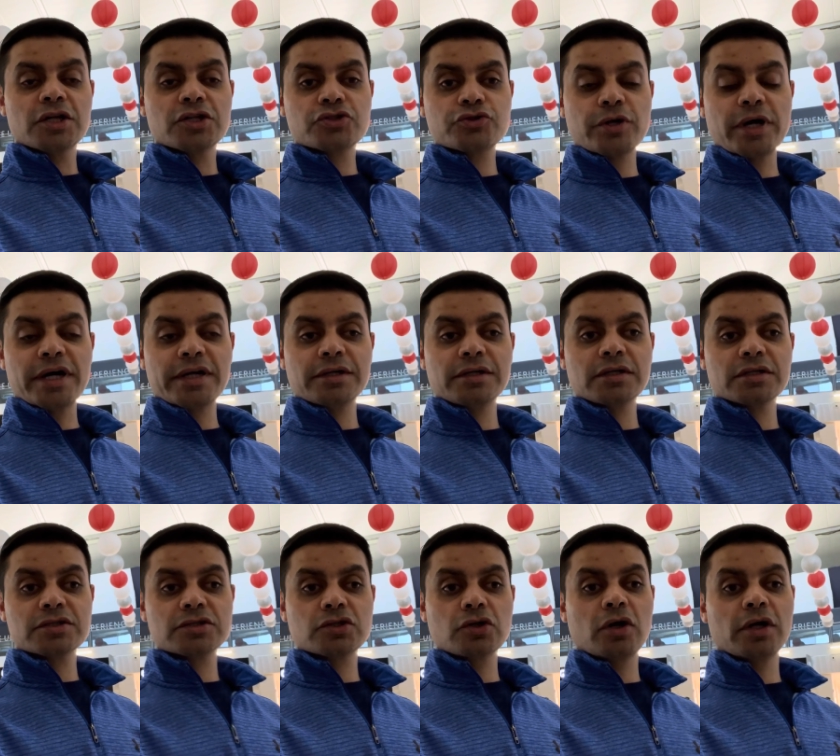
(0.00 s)
try to
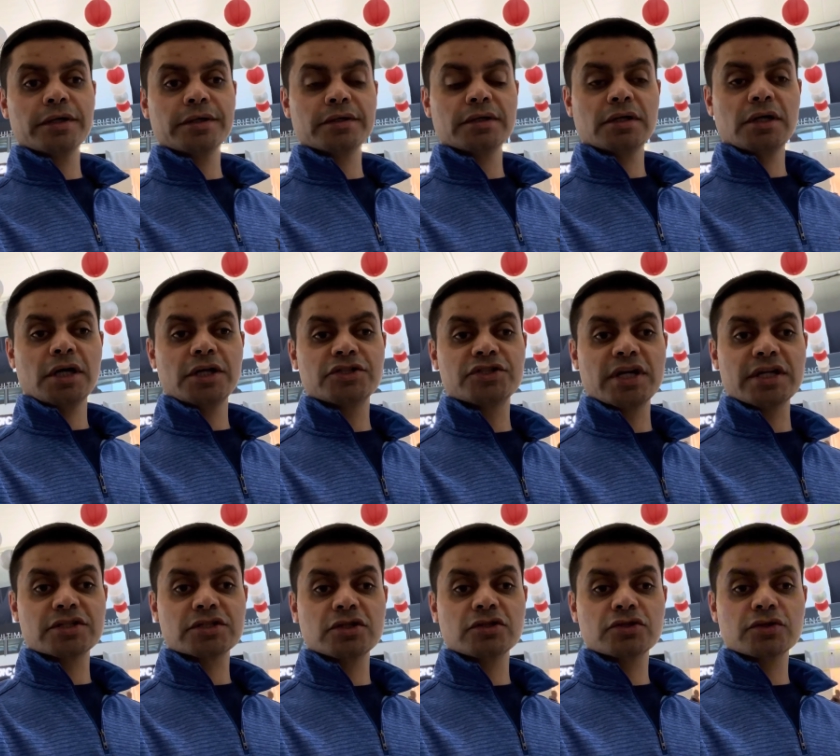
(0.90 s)
start
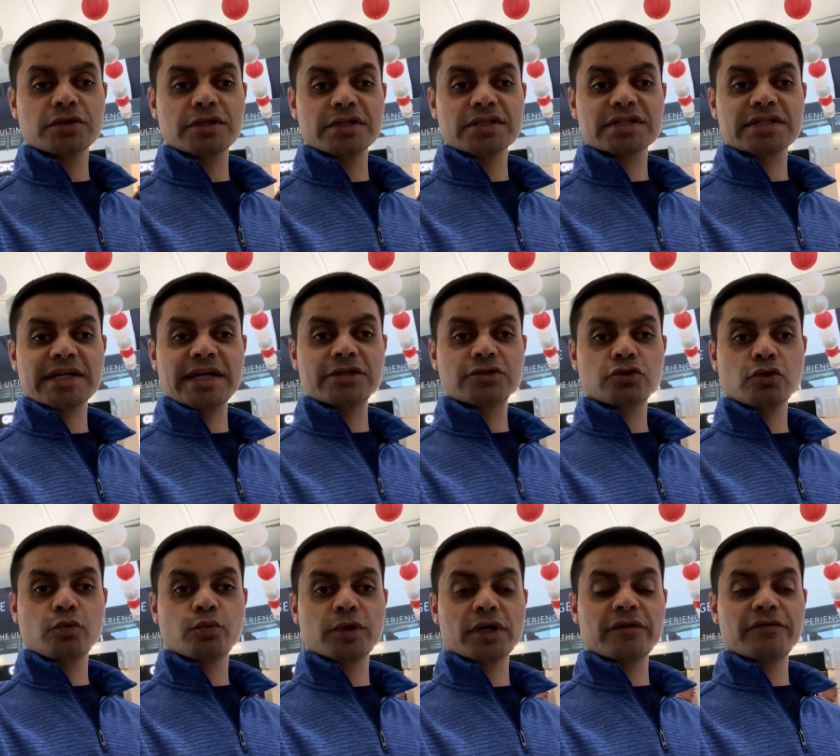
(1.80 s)
adjusting to the
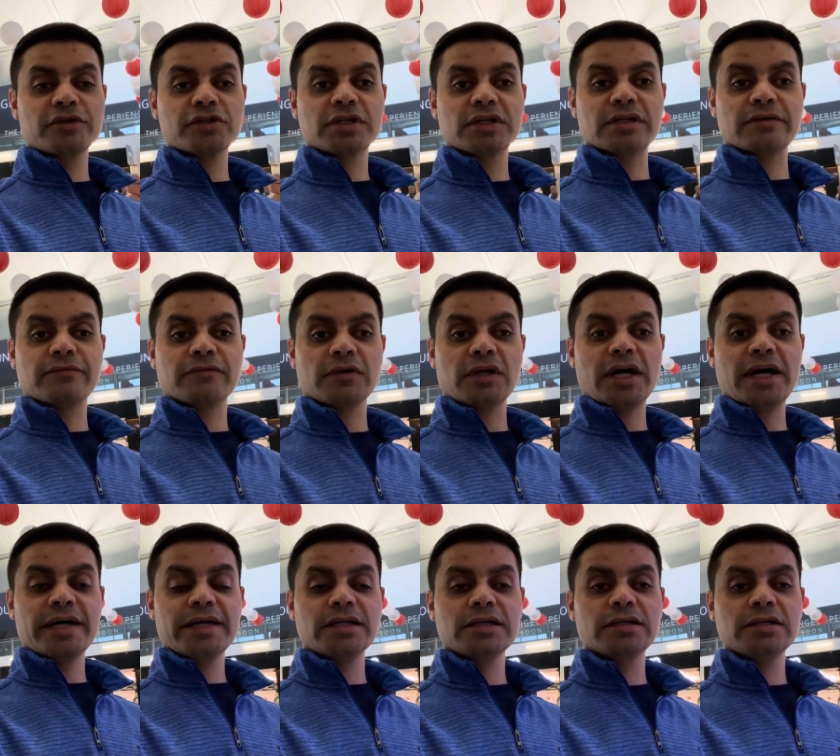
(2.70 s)
schedule wherever you're going to fly